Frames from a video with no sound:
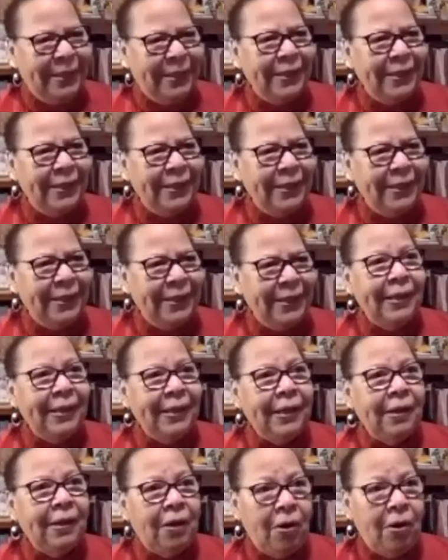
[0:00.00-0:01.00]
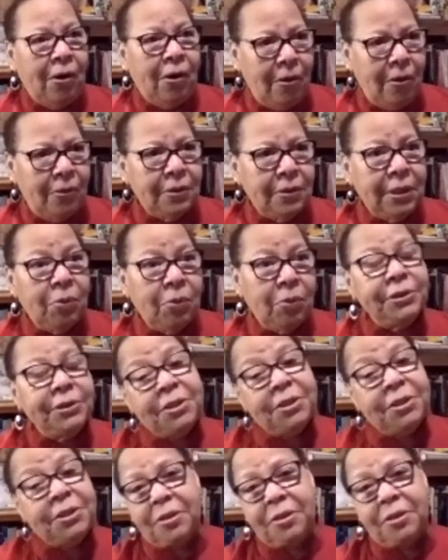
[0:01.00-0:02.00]
well, this is
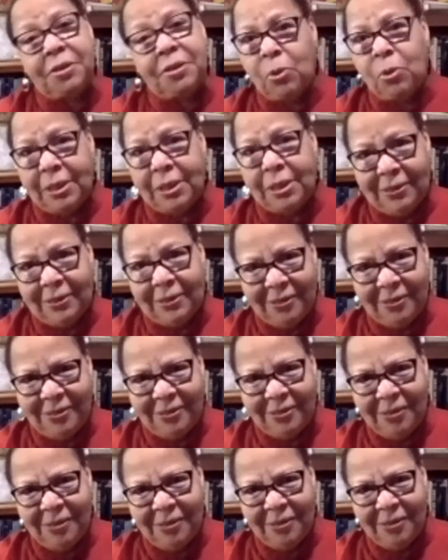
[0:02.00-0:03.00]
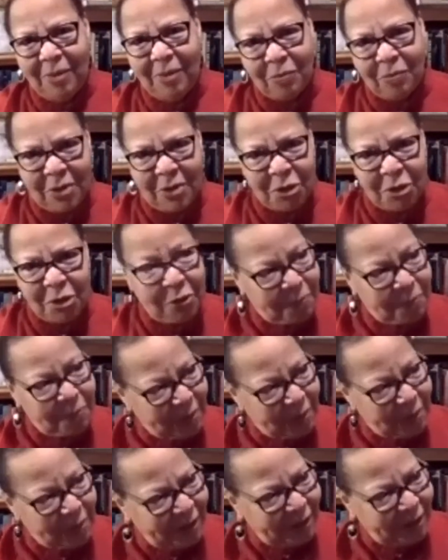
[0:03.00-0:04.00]
important, right? Because
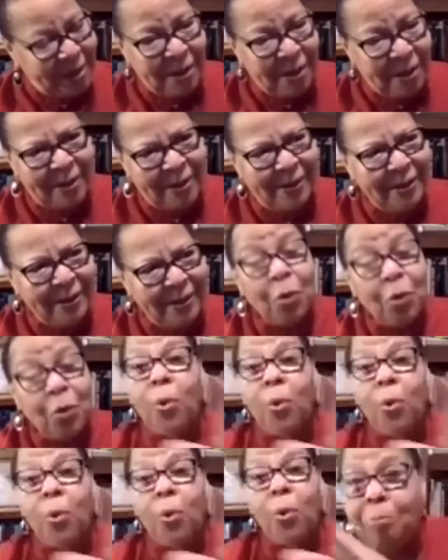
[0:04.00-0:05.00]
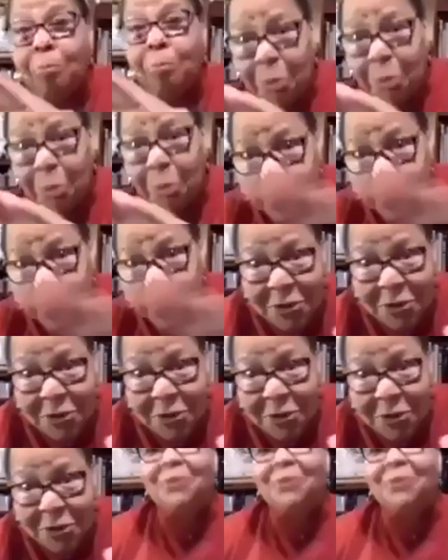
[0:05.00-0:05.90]
we're Buddhist.